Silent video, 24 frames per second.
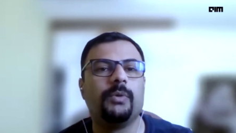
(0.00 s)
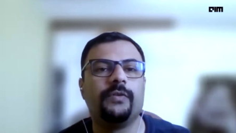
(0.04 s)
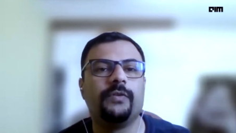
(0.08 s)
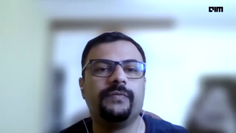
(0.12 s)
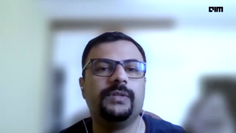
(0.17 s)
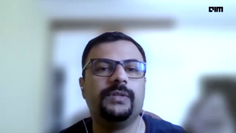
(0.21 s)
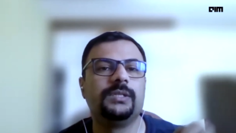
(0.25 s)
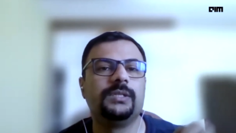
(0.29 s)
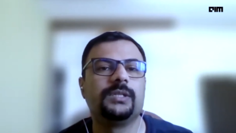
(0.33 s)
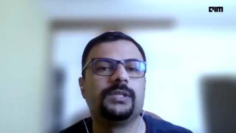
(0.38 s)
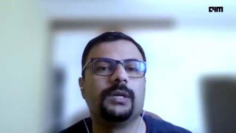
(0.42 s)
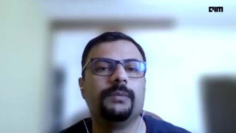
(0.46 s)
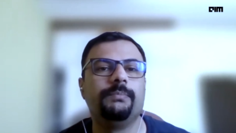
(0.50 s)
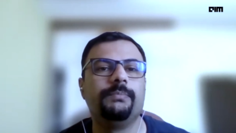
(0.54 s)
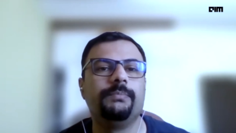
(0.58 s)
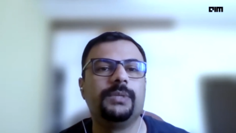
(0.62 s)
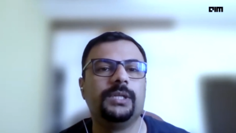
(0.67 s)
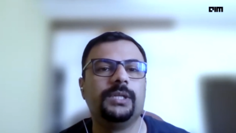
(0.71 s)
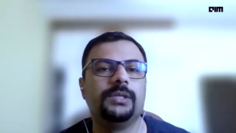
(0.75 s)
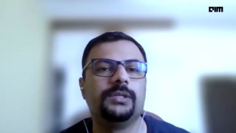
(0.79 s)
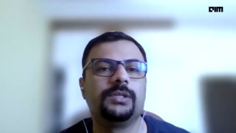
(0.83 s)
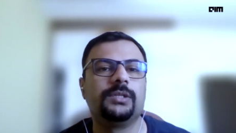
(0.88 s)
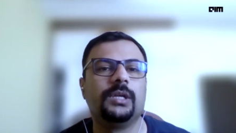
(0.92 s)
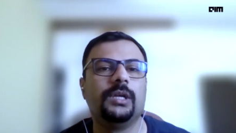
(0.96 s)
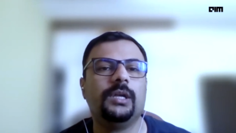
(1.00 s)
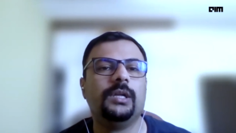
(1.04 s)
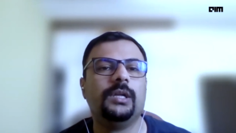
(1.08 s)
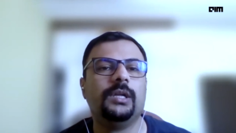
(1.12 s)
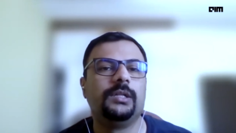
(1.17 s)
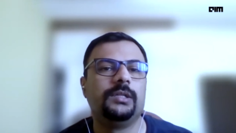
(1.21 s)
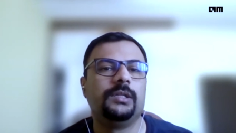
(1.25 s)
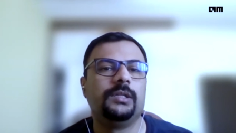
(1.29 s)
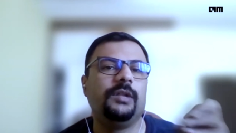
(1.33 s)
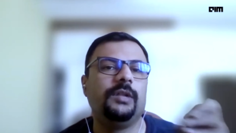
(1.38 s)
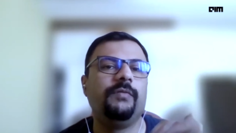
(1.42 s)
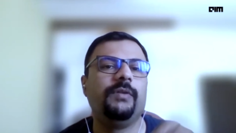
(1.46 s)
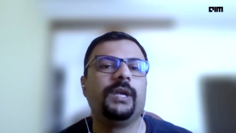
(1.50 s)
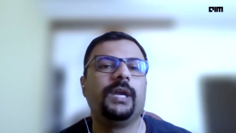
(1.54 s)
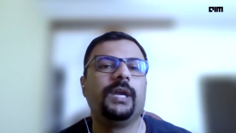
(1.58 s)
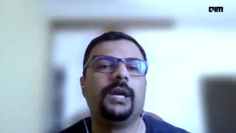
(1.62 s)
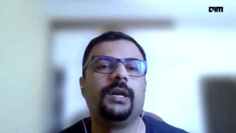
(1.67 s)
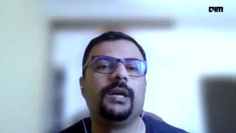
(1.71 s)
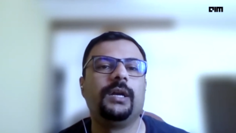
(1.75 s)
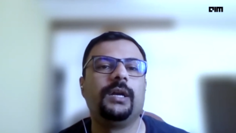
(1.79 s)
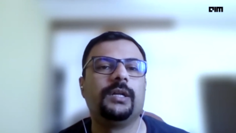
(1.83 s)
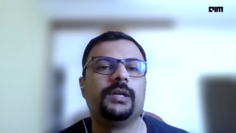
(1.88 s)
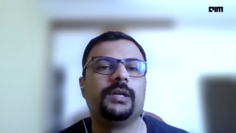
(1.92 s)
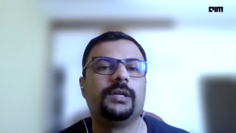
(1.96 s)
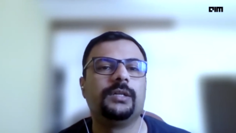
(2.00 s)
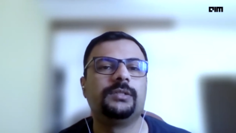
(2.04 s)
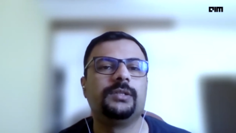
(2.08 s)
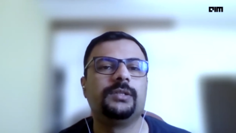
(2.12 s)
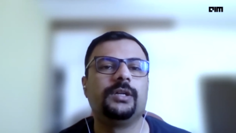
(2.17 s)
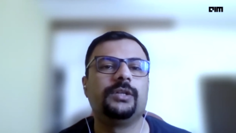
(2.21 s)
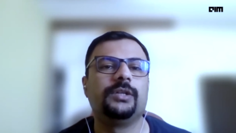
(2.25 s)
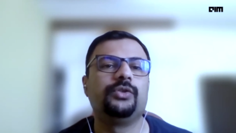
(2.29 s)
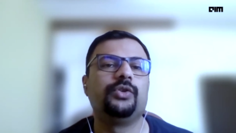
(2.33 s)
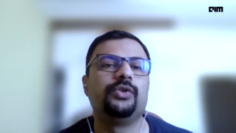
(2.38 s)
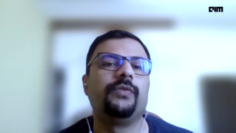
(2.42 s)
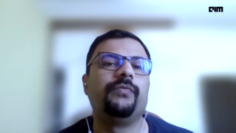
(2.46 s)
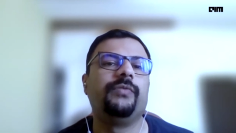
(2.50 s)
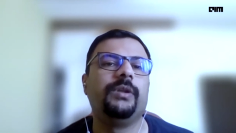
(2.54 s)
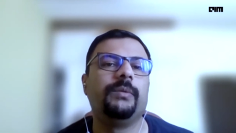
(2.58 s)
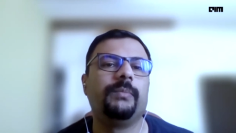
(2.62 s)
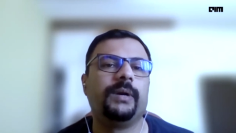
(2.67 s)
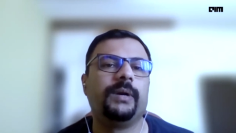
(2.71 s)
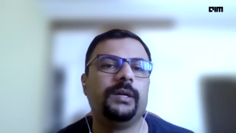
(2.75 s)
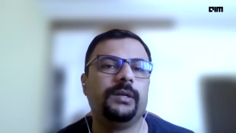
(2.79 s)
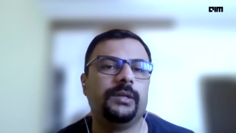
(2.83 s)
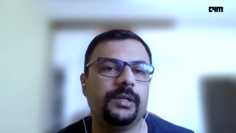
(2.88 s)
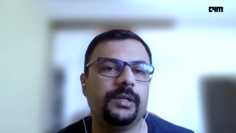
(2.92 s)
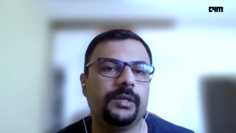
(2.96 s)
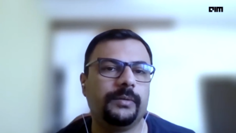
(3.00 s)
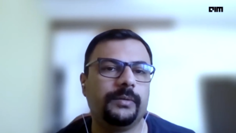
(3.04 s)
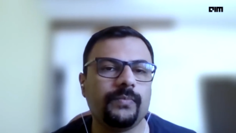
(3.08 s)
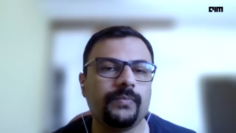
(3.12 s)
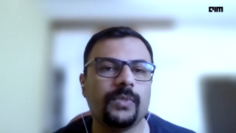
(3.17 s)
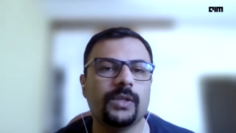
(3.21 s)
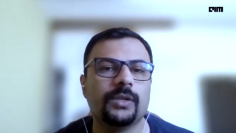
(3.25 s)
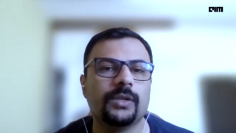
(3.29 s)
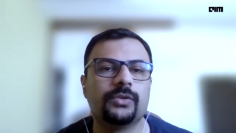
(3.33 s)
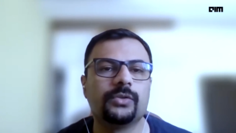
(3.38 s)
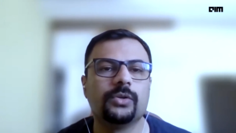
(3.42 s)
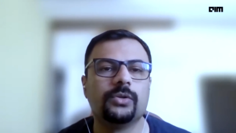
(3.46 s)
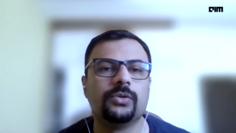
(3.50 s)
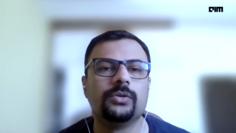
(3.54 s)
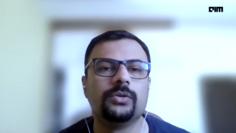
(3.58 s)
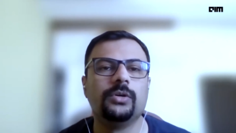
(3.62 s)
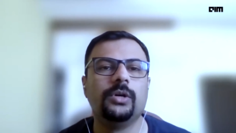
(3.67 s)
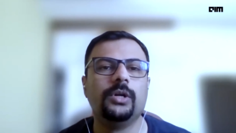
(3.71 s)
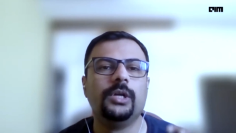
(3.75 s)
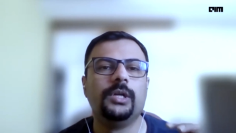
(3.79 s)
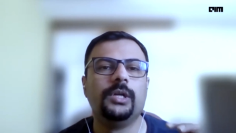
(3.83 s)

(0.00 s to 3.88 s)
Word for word: of these companies, then we get a surge of demand. So